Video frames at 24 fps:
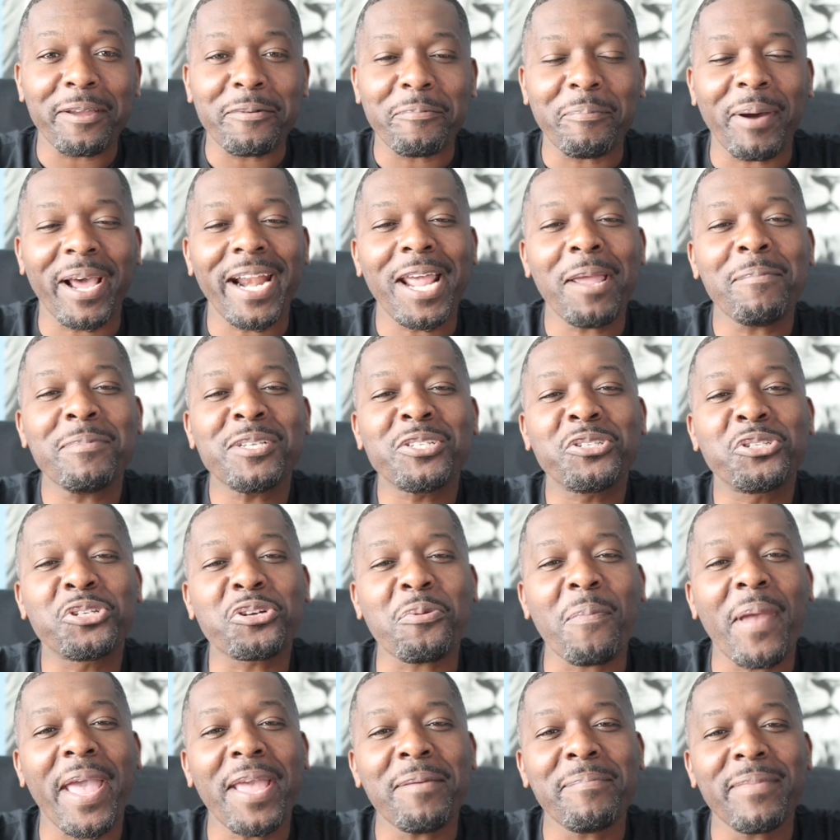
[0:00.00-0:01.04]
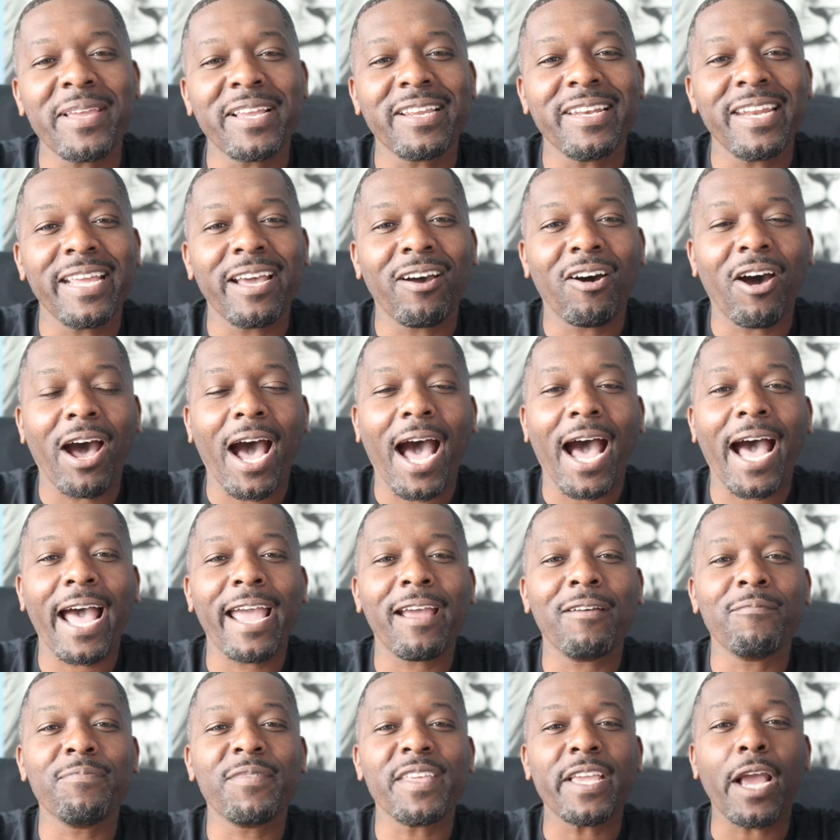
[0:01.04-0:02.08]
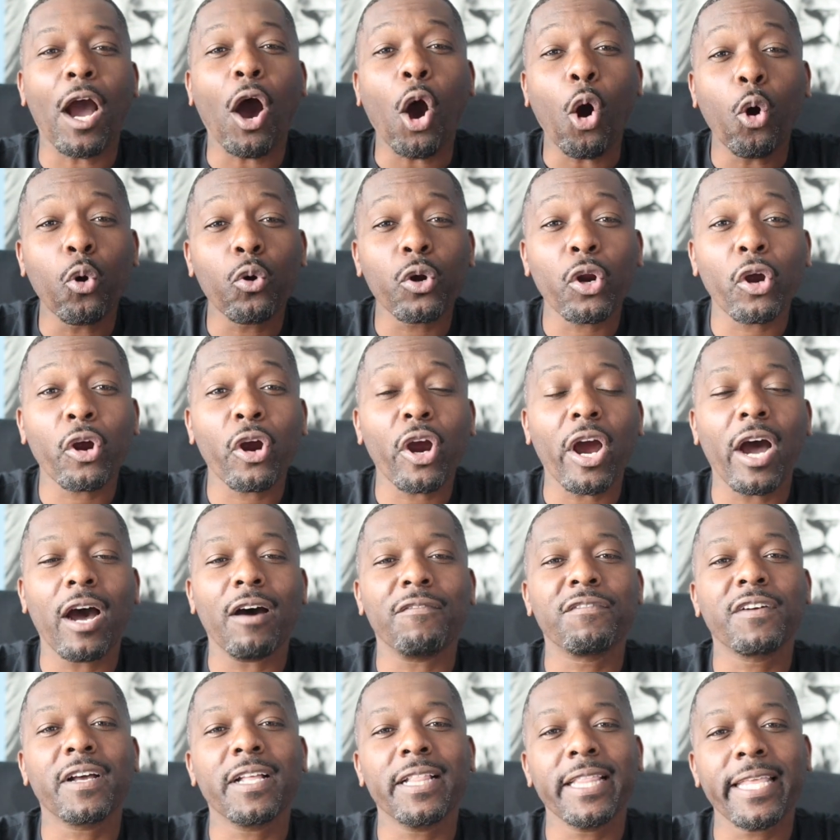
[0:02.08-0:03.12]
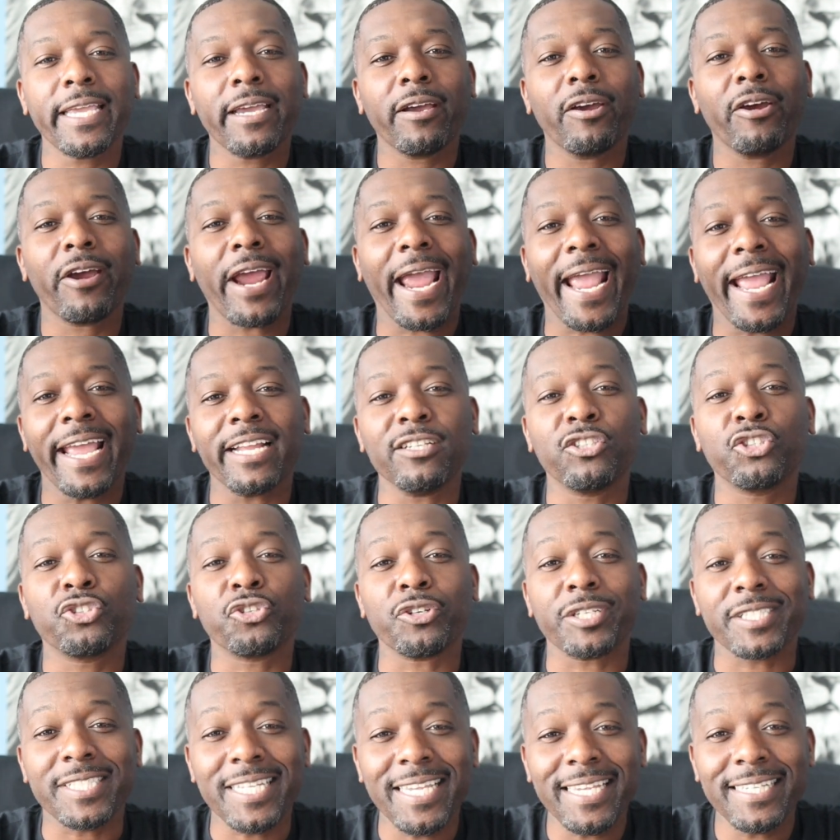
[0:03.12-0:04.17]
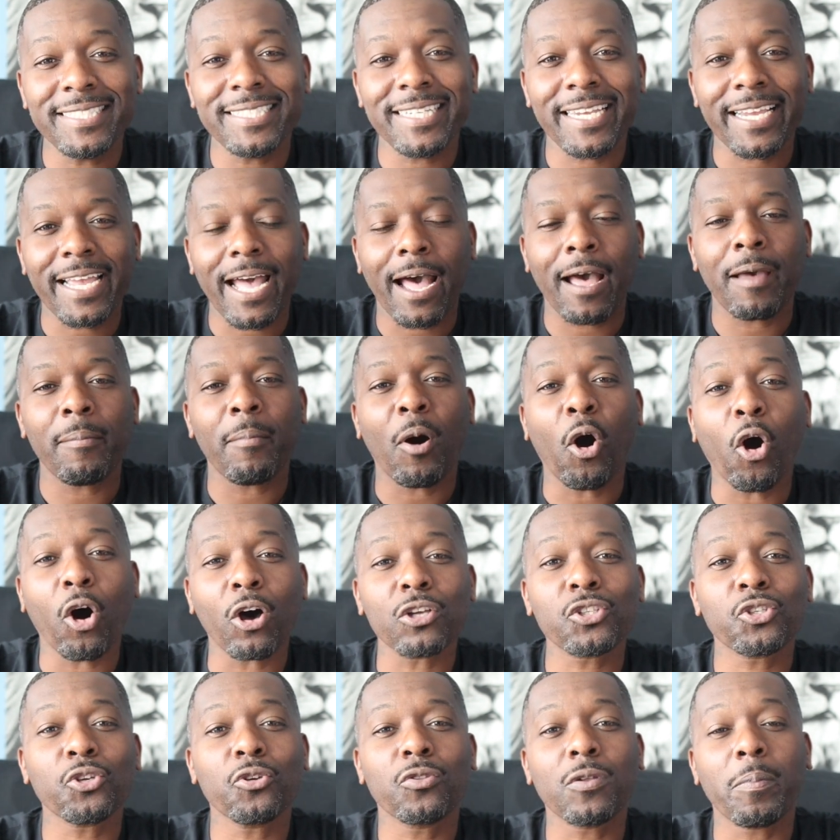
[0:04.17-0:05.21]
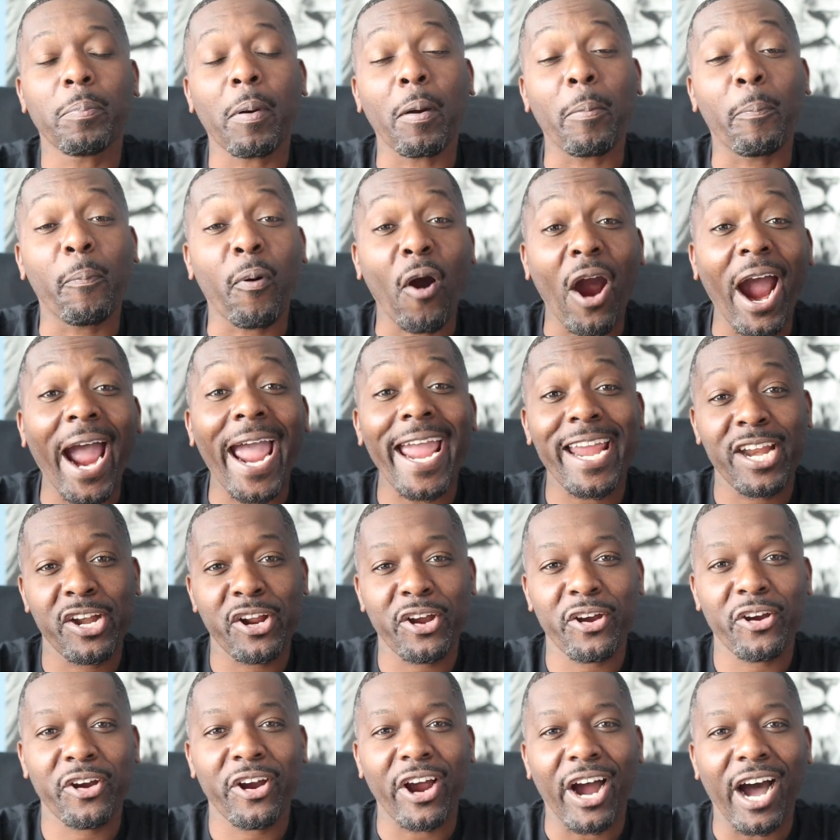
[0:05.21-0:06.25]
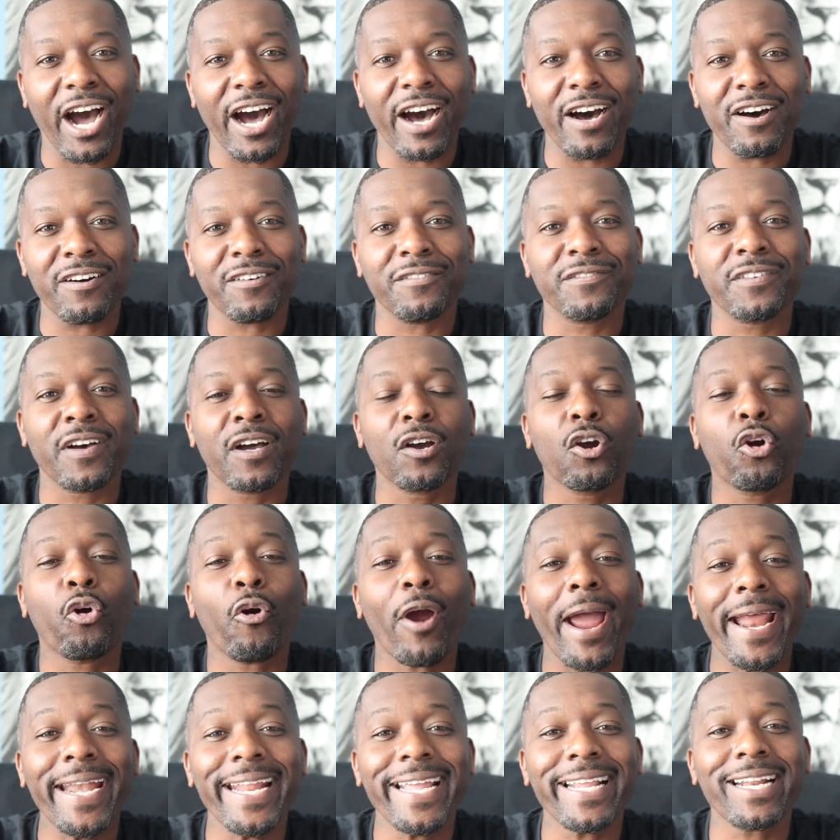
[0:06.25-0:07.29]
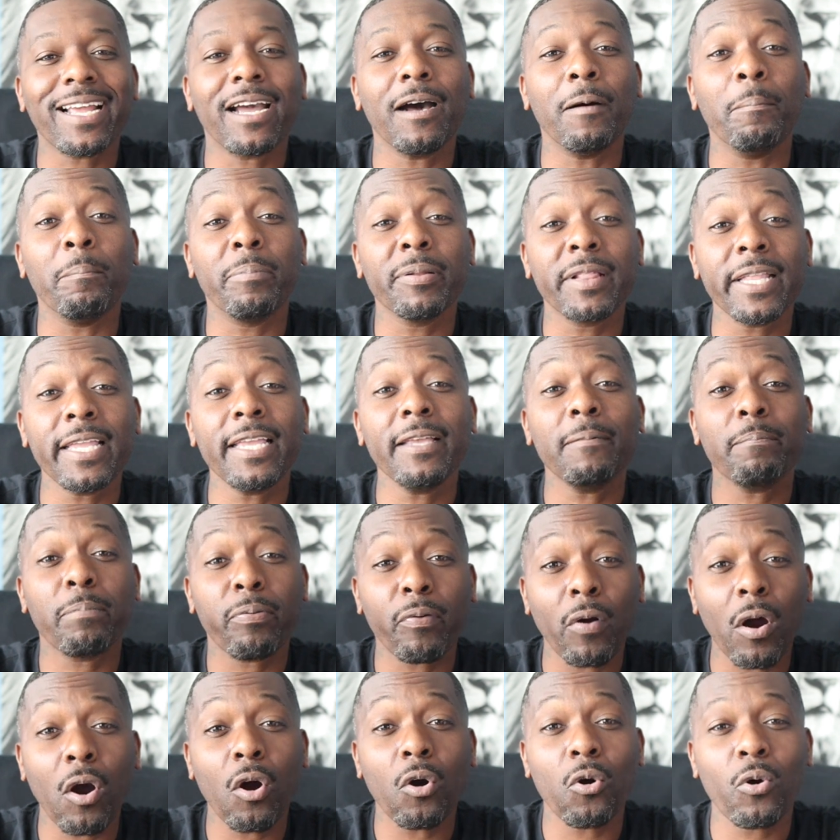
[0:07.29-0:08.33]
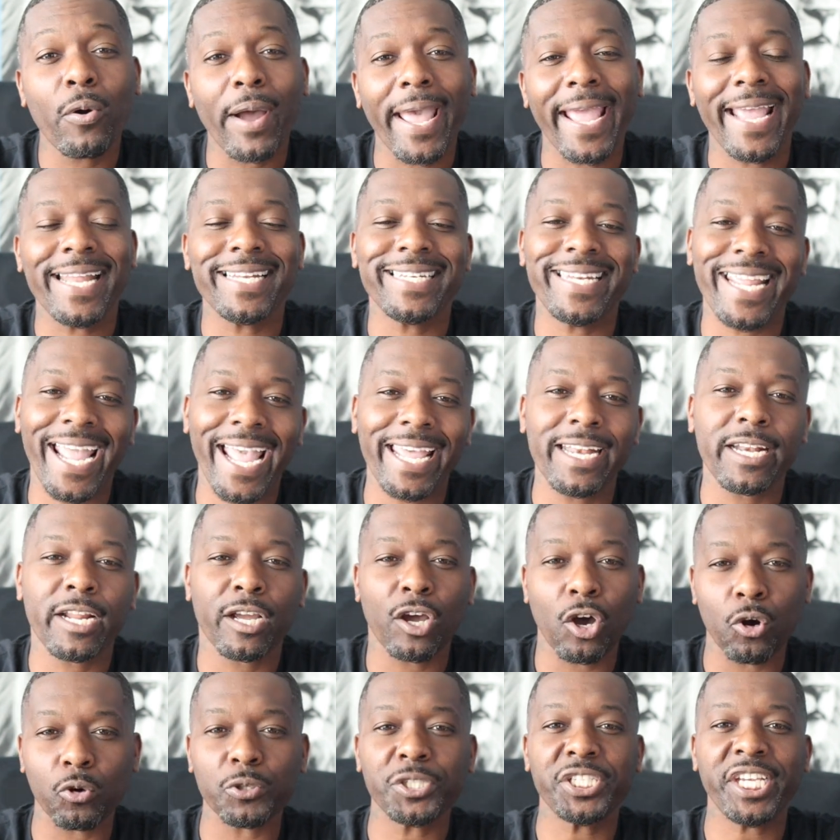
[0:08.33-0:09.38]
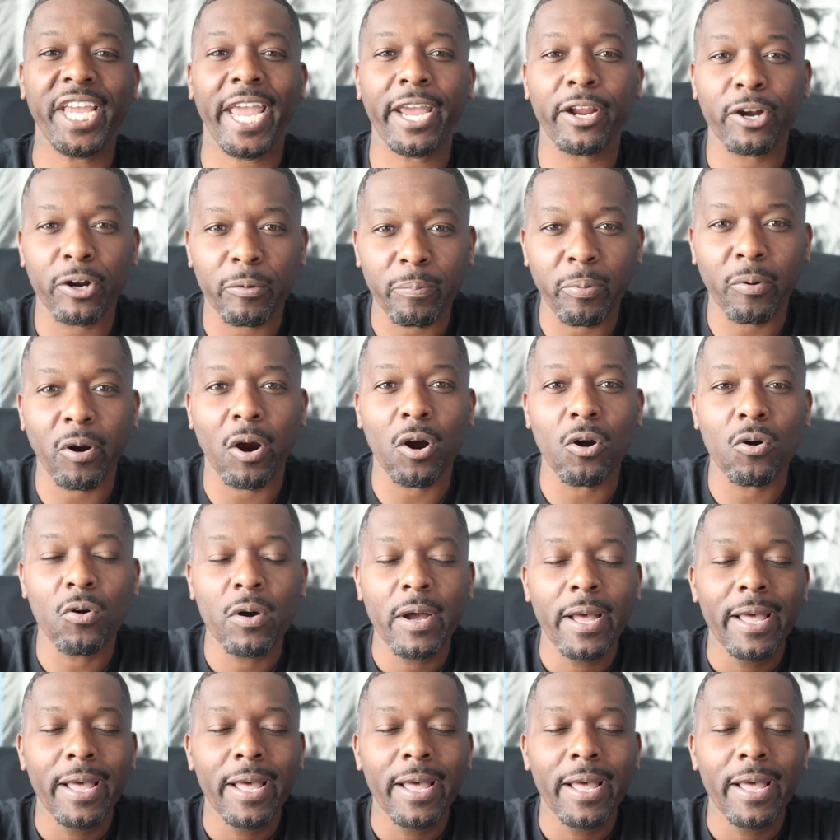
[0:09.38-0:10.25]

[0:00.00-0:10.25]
My name is Jermaine McNeil. I am the owner of Clear and Strategic. I'm also the proprietor of Credit Complete Pro and Debt Negotiator Pro.